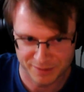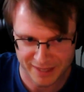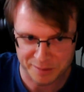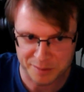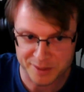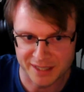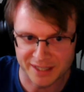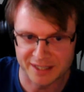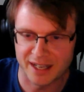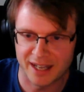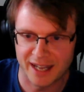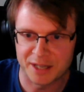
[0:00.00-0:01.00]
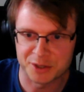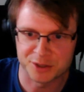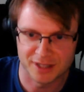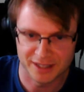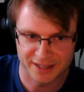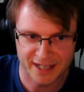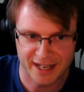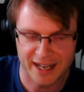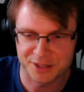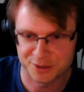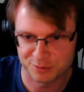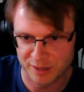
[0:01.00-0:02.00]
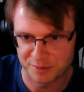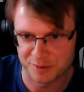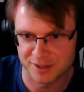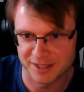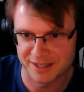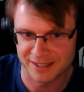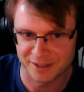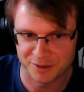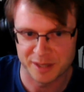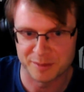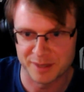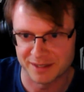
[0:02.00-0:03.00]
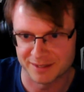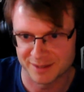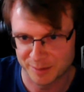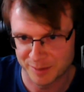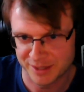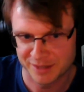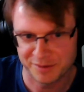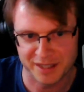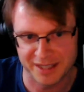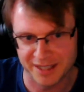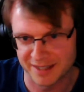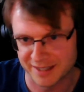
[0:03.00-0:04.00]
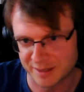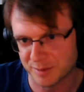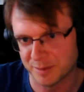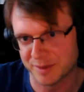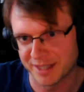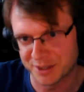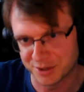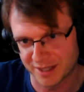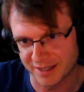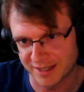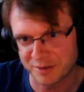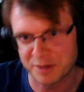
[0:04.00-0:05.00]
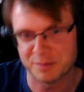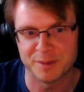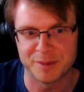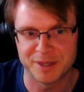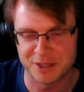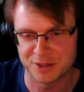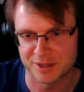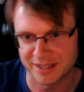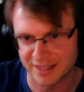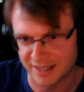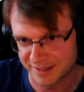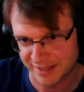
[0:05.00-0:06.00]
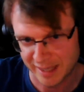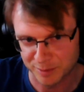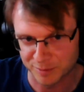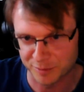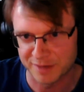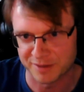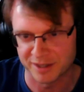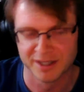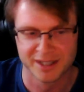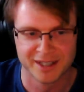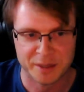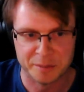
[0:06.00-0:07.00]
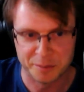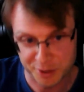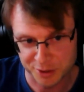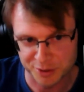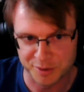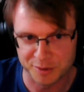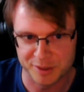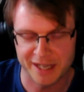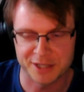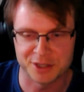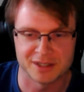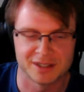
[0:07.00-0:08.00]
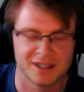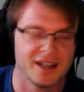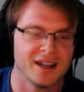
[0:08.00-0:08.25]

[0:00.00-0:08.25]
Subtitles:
that particular hash. That hash references incredibly specifically this implementation. Every implementation detail is stable forever because you've used hashes.